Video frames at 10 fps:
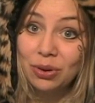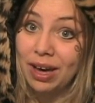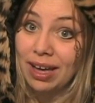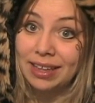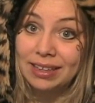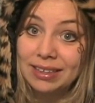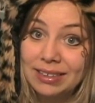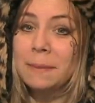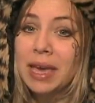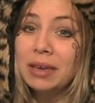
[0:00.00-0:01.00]
cry.
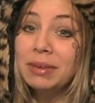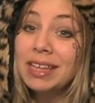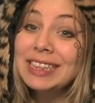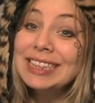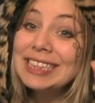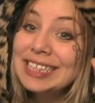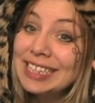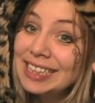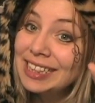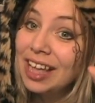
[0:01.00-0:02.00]
Maybe a
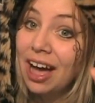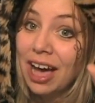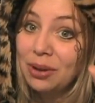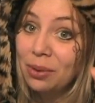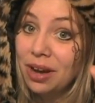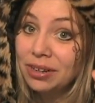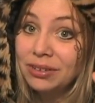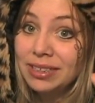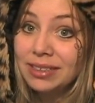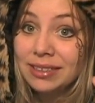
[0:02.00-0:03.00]
little
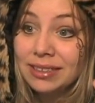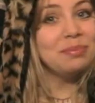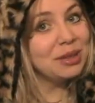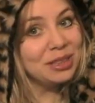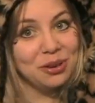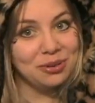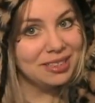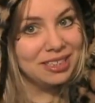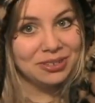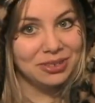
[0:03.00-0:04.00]
eye-watering, but no
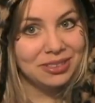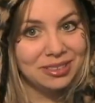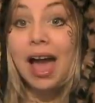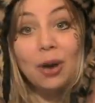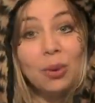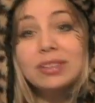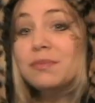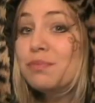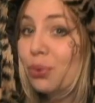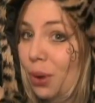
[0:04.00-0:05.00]
tears. I was
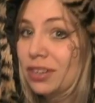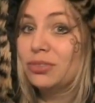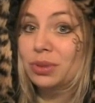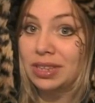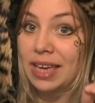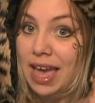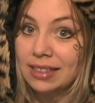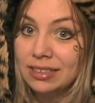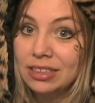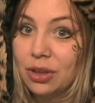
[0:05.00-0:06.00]
impressed with the
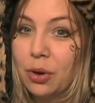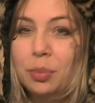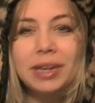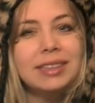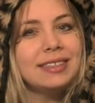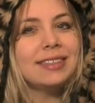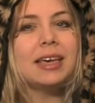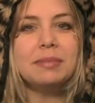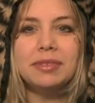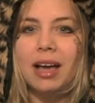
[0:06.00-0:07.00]
ending though, but at the
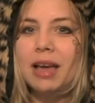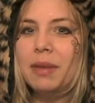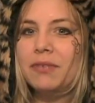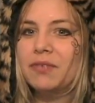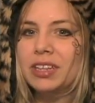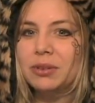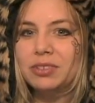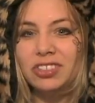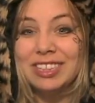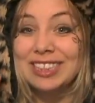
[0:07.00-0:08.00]
same time I feel it
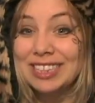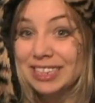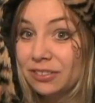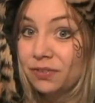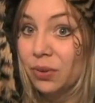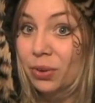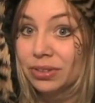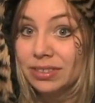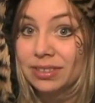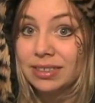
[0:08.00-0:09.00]
was just a little
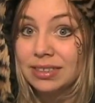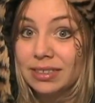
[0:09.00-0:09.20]
forced.